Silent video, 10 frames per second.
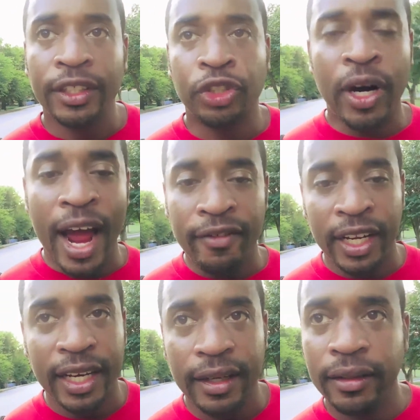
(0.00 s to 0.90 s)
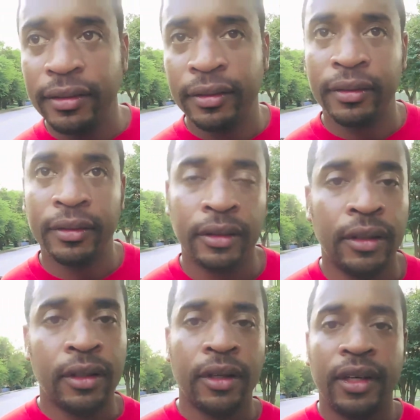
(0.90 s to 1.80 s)
traveling,
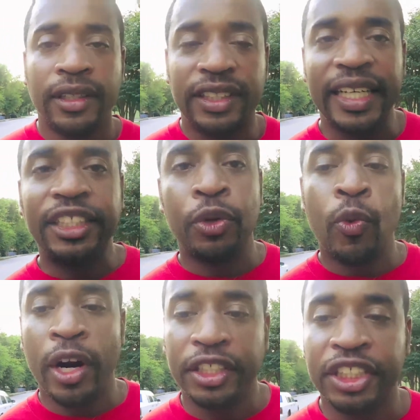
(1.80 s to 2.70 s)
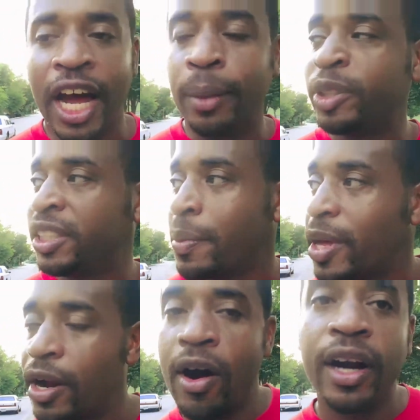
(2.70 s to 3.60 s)
teaching workshops,
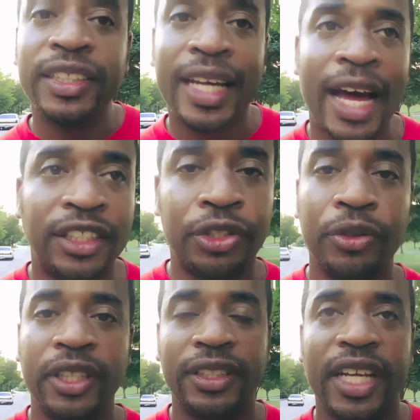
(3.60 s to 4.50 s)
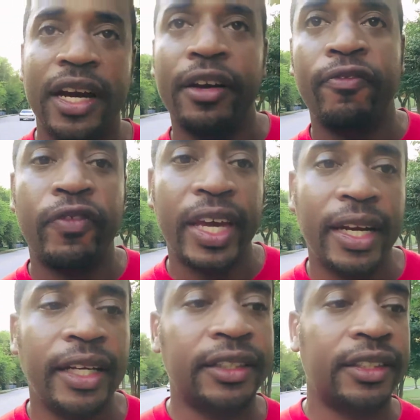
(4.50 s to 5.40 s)
seminars, got students there in
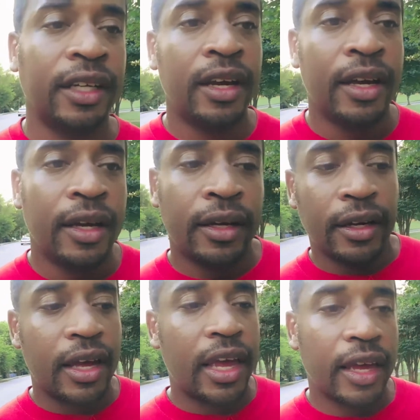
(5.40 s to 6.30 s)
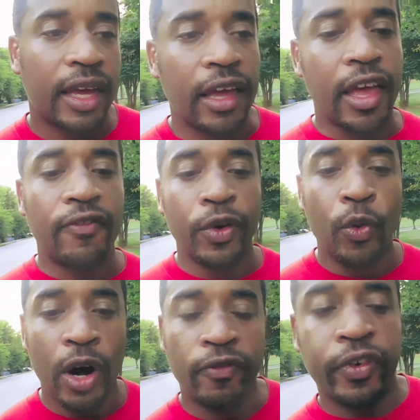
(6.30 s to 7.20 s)
Phoenix. If it
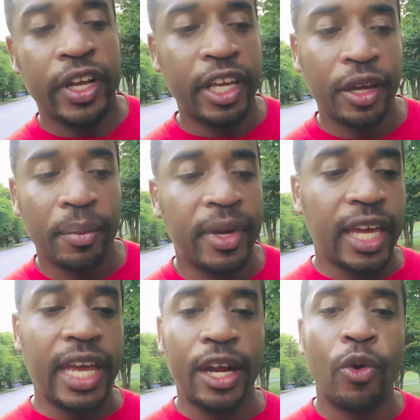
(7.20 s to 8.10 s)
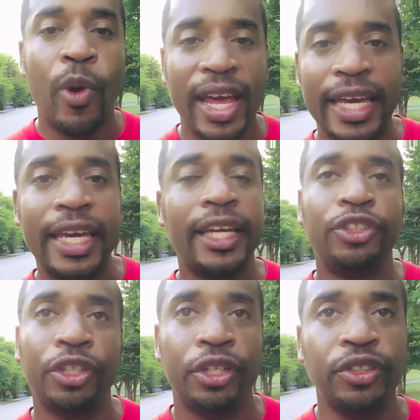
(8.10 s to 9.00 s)
weren't for him, in a way, he
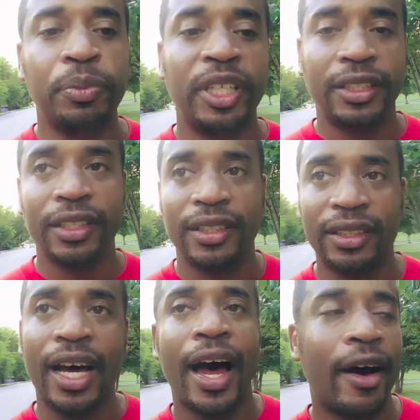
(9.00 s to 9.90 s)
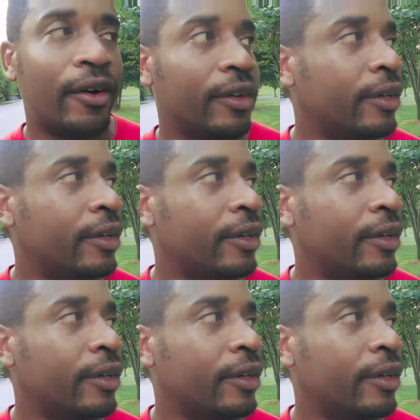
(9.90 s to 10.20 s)
introduced me to the style.